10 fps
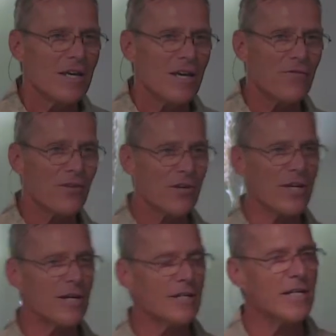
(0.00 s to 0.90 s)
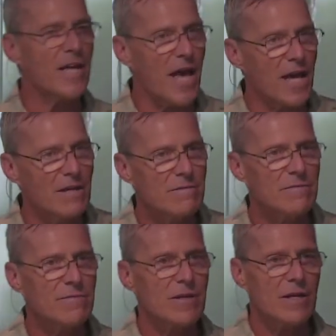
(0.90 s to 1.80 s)
If you're here today
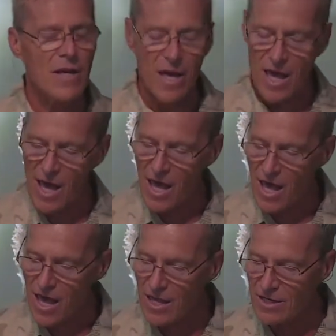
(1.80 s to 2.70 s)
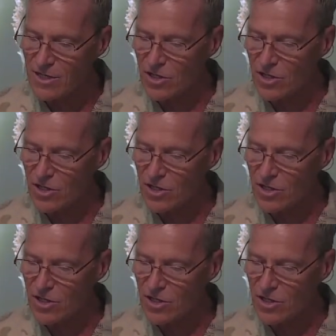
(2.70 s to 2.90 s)
and